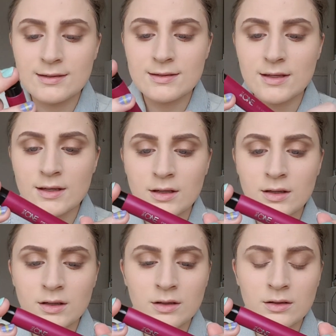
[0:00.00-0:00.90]

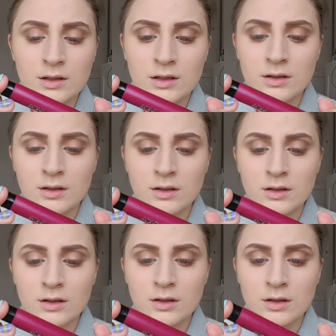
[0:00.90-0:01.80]

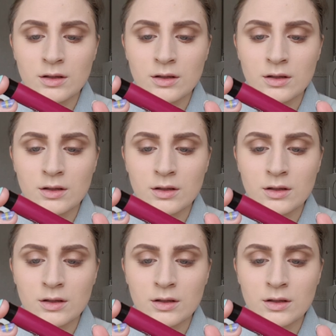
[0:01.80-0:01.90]
[no speech]